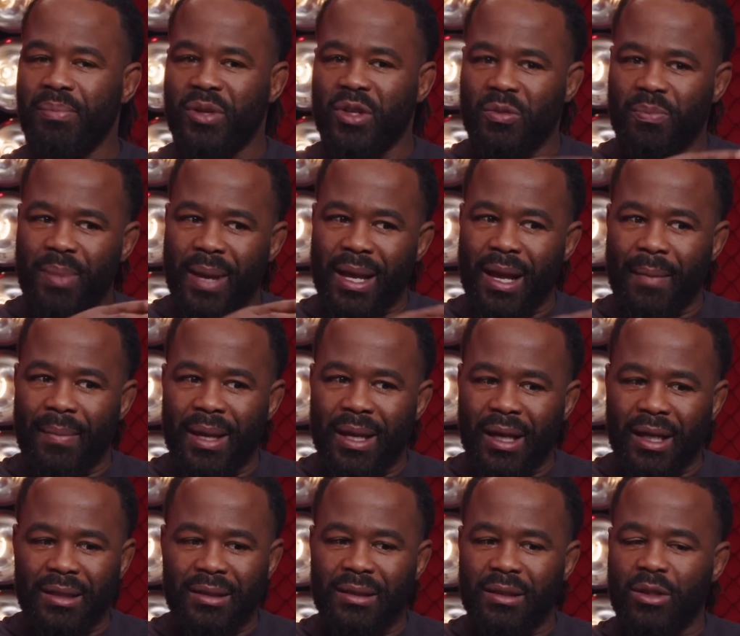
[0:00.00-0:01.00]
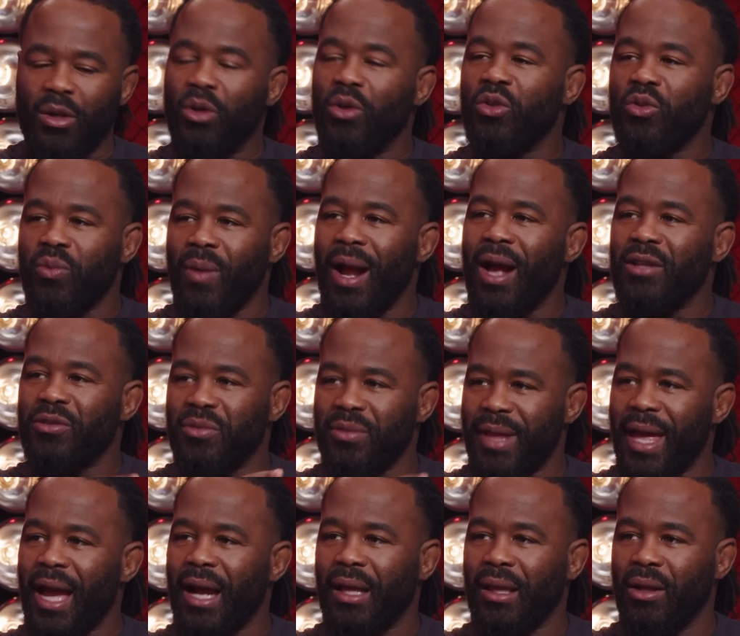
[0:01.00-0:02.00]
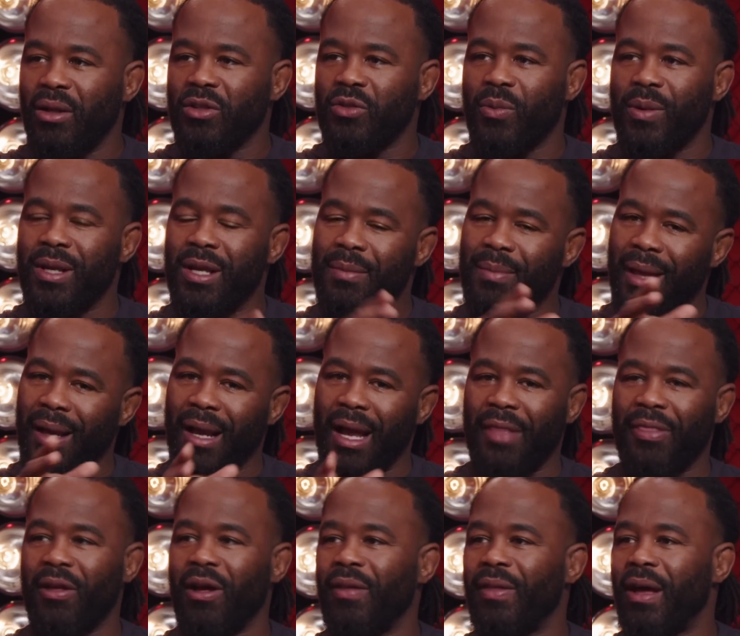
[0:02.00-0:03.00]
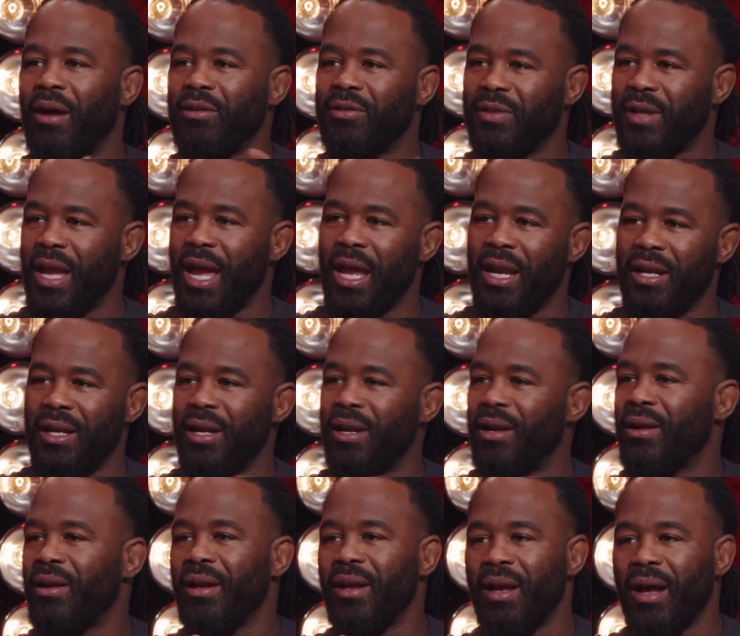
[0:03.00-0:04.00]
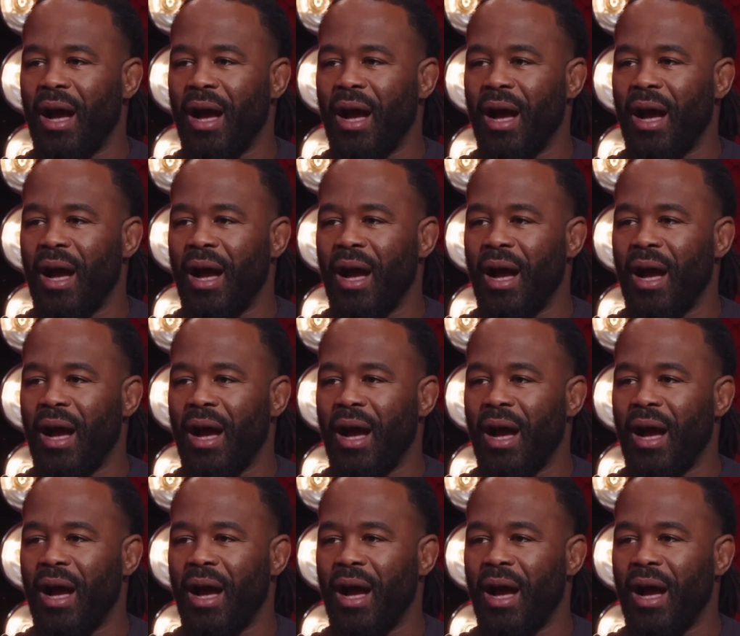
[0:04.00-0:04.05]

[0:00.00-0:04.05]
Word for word: Just ba- I mean, because those rounds were that close where you can be like, I thought that was for Cannonier,